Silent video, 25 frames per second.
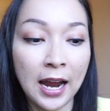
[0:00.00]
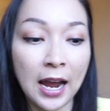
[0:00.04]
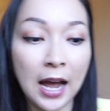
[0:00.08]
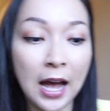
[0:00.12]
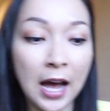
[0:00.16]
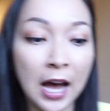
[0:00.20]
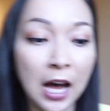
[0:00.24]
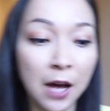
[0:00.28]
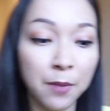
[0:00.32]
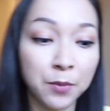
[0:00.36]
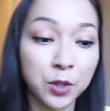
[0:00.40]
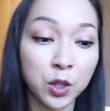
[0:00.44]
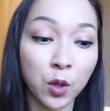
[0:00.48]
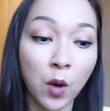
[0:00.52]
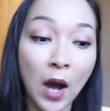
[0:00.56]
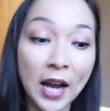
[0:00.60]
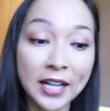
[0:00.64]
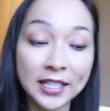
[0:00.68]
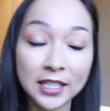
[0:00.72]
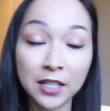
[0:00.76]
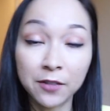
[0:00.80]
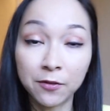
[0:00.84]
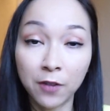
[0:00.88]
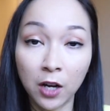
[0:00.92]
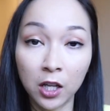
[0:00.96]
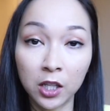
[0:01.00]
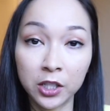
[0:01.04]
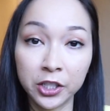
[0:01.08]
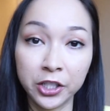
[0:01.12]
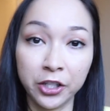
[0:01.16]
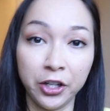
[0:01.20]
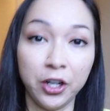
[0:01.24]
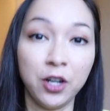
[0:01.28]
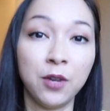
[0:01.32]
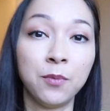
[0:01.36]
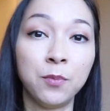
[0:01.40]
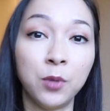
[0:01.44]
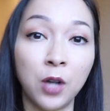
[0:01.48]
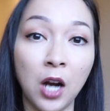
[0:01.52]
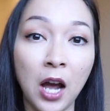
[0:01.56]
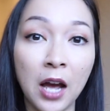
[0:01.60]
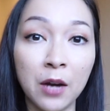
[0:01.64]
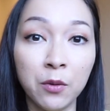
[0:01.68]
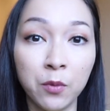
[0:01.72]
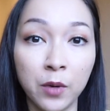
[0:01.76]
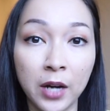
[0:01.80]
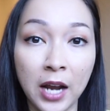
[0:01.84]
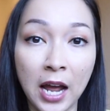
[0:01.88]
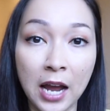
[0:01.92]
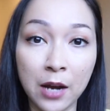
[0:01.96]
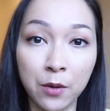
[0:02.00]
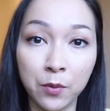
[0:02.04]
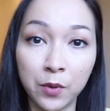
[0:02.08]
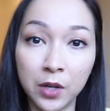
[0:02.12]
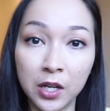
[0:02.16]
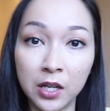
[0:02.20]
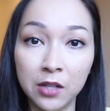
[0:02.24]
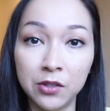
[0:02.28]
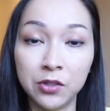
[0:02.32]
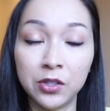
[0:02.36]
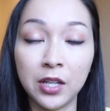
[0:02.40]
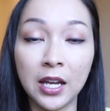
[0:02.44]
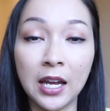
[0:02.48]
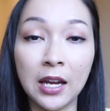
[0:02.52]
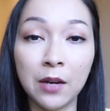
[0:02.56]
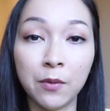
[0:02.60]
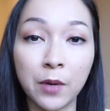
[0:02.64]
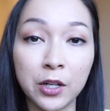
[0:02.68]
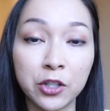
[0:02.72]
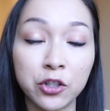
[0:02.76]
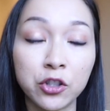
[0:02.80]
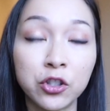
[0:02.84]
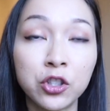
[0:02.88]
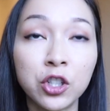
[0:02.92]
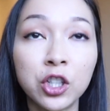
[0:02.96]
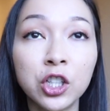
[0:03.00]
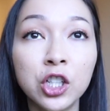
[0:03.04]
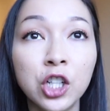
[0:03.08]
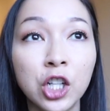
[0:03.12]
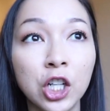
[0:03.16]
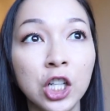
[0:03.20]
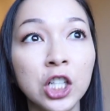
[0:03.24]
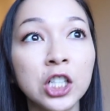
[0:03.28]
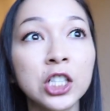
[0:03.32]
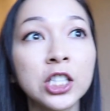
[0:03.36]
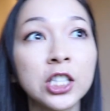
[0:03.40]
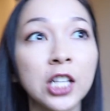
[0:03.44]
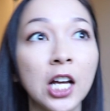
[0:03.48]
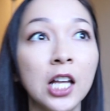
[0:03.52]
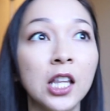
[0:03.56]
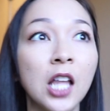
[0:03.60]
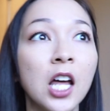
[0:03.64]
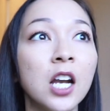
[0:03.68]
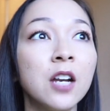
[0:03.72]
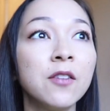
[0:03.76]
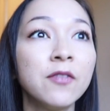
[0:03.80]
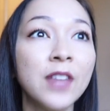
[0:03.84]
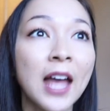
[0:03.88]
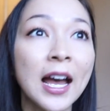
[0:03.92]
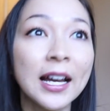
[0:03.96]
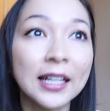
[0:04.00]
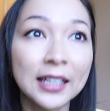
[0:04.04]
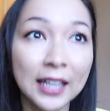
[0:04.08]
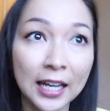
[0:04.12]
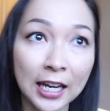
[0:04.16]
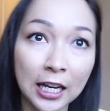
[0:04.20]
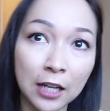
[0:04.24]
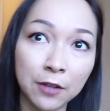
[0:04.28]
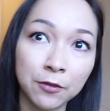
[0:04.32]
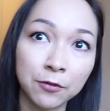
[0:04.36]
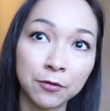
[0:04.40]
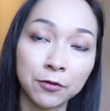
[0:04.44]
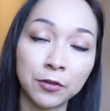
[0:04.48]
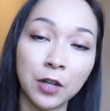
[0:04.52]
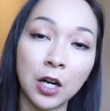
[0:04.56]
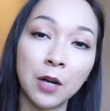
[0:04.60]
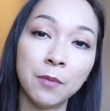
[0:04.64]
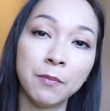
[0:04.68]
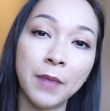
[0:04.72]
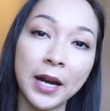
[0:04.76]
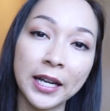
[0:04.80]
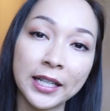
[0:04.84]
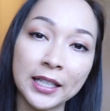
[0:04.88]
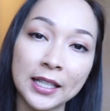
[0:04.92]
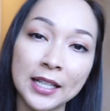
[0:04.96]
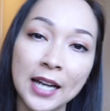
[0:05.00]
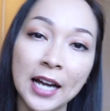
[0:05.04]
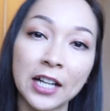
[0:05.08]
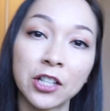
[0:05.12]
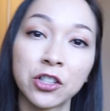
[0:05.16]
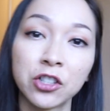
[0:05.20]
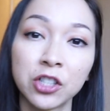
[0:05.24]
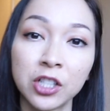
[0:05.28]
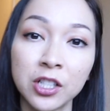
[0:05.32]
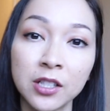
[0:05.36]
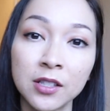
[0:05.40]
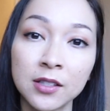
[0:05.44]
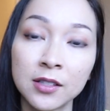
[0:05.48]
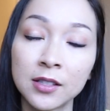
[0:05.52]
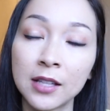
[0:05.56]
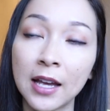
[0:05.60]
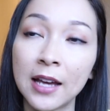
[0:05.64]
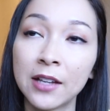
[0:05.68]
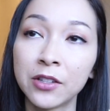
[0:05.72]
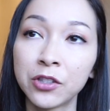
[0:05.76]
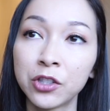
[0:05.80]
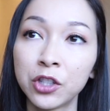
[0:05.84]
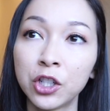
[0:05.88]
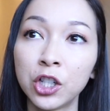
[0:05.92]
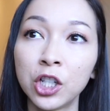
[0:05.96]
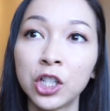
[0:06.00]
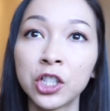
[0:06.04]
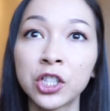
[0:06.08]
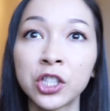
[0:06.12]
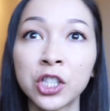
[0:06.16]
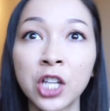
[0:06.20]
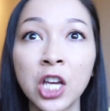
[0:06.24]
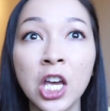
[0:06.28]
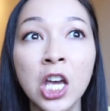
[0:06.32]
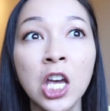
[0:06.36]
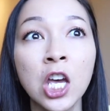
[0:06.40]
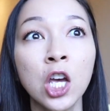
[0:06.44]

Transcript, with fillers: Um, so I did volunteer abroad when I was a registered nurse. A lot of that came from my connections as a nurse.